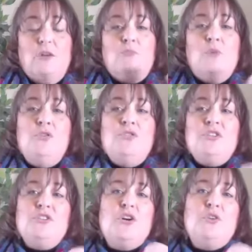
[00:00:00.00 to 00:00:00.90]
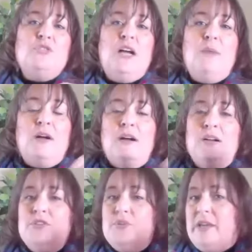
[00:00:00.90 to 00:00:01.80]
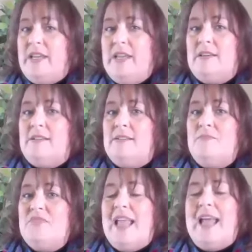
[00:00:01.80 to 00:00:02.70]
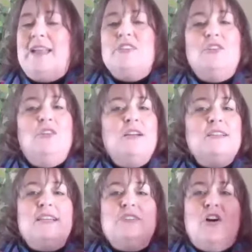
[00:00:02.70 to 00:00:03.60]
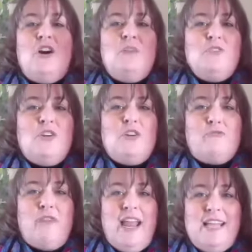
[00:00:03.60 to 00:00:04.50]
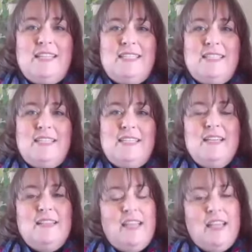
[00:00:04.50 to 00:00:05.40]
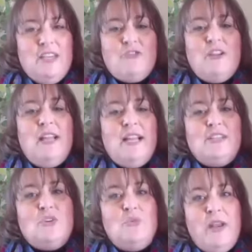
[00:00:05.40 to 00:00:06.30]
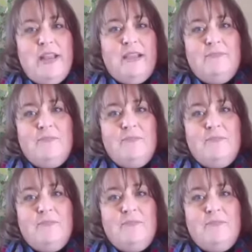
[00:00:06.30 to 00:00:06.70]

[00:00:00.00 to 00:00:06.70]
Moses goes up onto a hill, and as long as his arms are raised, the Israelites are winning.